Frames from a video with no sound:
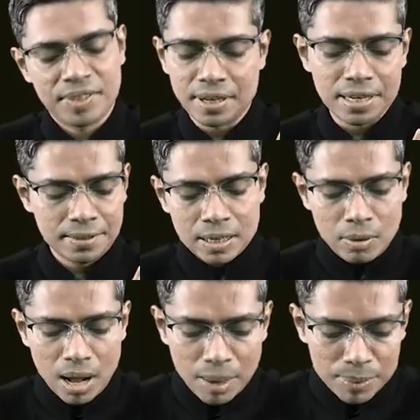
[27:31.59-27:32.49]
Right.
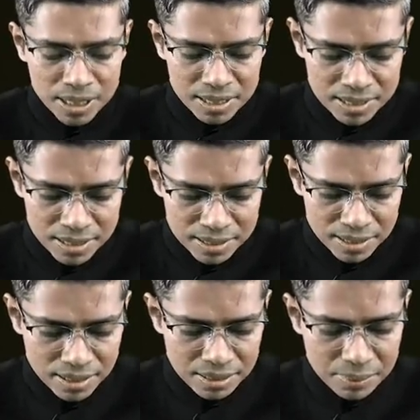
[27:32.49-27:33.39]
Now, after
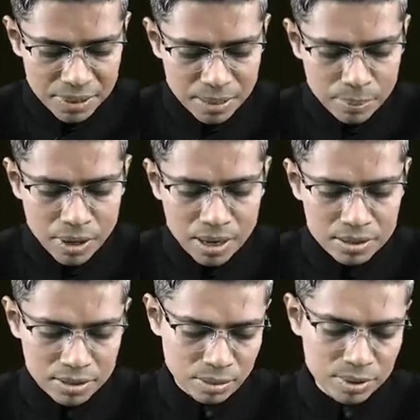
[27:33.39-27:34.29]
discussing the different
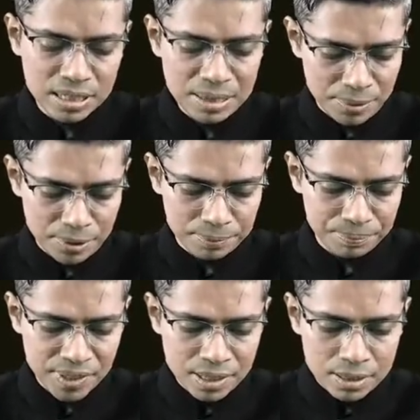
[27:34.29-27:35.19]
parts of the
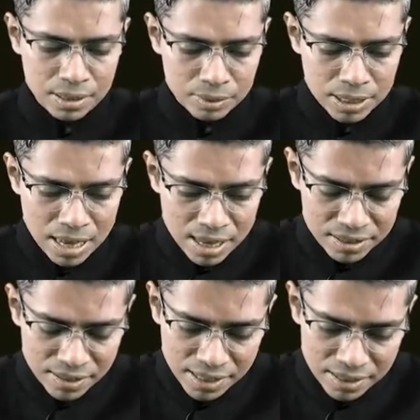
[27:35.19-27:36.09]
nephron, now the
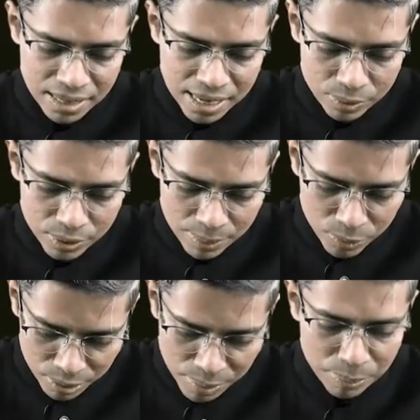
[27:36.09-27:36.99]
last thing that we have
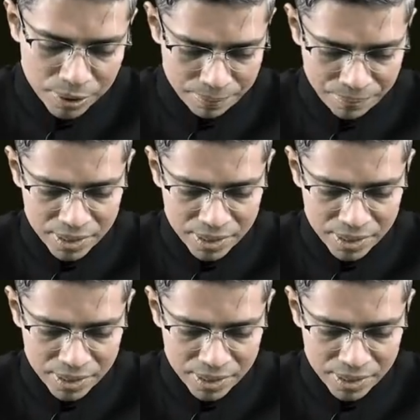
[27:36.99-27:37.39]
to remember,